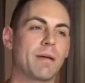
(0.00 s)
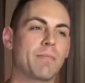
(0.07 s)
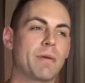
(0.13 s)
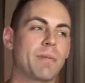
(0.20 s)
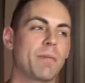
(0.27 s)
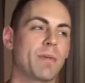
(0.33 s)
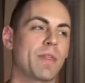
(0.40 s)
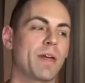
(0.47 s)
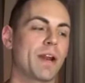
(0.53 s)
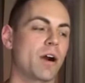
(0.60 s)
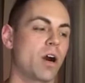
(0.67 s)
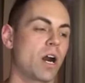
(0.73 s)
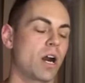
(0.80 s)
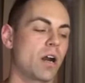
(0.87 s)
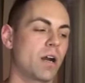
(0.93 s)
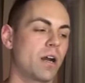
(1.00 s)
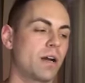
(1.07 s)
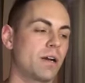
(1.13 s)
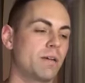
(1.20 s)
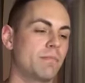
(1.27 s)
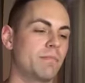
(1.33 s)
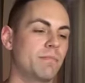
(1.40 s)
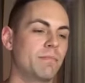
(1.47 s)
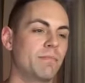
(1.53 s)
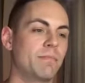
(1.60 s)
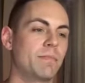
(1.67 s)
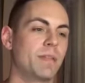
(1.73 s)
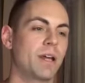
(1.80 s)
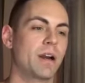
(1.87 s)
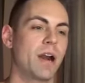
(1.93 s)
people that are
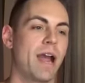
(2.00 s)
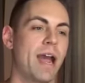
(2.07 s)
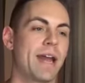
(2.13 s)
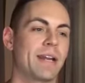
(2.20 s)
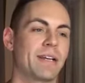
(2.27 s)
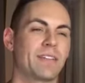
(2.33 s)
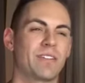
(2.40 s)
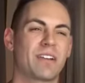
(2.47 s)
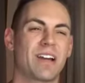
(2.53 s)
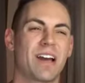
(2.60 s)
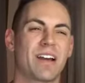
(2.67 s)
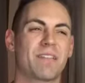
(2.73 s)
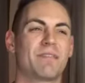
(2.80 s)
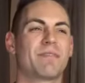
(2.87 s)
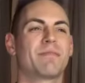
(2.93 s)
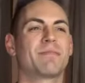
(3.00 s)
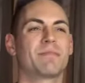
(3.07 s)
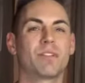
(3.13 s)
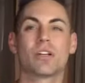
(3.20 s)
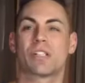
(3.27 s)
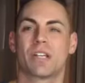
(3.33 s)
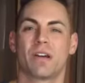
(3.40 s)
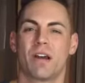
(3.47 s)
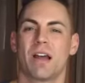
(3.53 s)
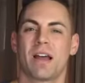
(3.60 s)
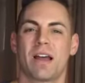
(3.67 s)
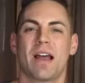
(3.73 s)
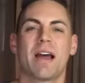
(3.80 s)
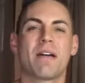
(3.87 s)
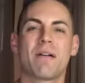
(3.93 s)
addicts are kind of looked
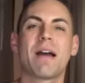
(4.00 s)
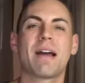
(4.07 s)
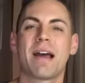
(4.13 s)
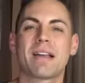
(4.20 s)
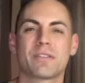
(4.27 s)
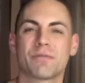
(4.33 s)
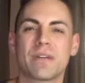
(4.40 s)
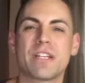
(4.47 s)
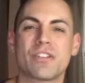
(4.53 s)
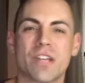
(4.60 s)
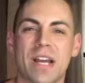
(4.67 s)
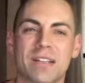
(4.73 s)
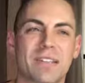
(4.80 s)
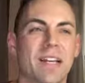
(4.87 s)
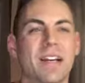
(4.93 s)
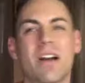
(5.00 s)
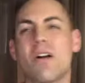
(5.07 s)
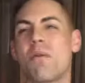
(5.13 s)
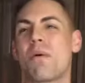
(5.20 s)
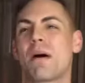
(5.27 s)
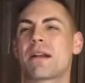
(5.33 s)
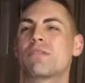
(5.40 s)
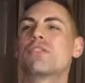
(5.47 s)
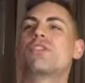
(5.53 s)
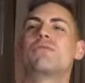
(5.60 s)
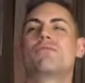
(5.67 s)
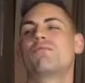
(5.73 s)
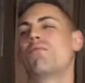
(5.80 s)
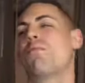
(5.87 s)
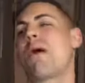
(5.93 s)
at as rejects, like, oh,
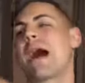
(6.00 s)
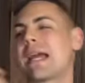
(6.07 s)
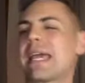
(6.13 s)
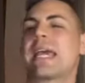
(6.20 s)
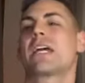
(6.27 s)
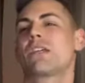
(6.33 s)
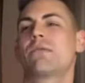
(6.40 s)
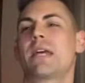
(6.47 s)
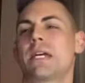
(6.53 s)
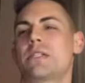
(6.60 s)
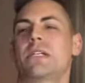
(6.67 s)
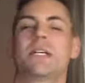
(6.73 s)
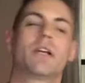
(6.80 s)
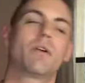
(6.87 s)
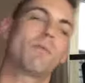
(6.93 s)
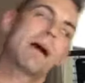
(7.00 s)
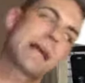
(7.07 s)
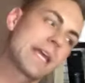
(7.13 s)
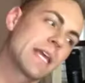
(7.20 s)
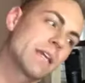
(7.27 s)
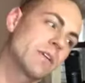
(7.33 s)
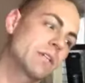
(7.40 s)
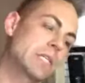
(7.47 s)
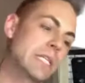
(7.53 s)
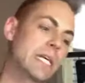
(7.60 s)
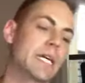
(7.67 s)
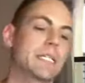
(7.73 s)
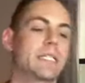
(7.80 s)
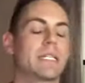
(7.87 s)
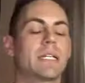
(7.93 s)
why can't you get clean, or why can't you do
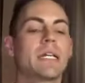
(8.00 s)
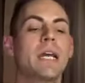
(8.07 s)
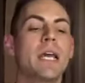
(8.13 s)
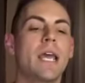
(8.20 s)
this? And